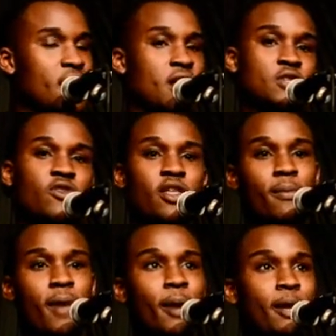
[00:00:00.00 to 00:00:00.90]
So the
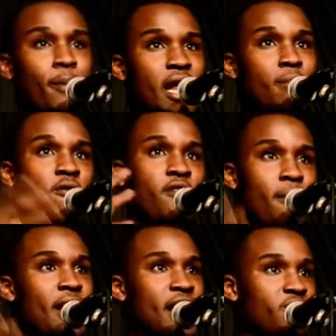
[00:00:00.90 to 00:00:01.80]
main aim of
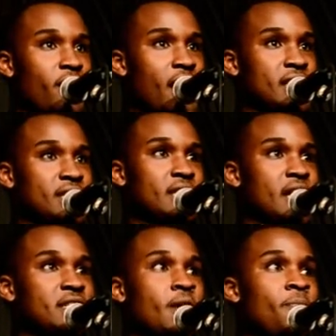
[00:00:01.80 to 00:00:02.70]
Verbalize Realize is that